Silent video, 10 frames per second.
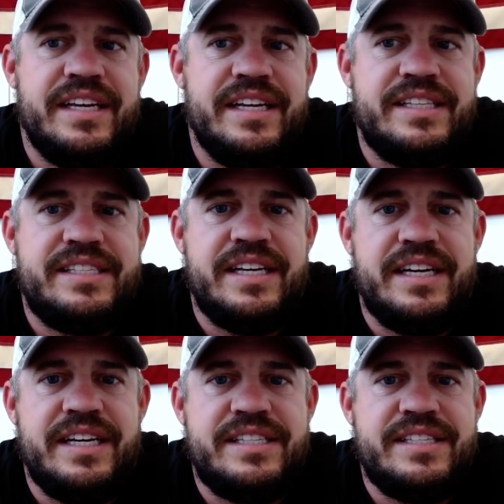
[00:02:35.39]
It's
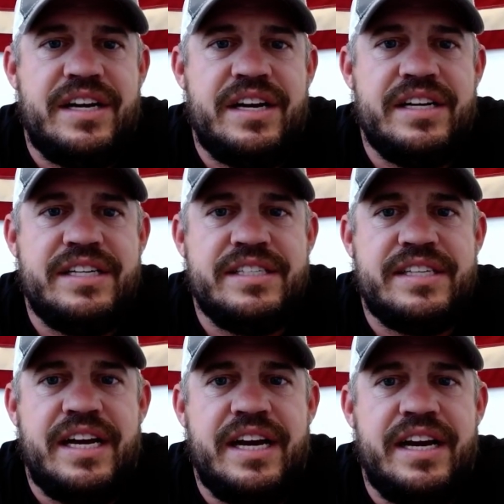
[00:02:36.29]
not a
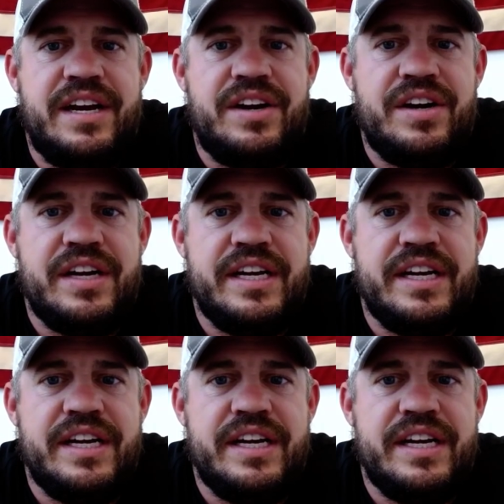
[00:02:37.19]
desire.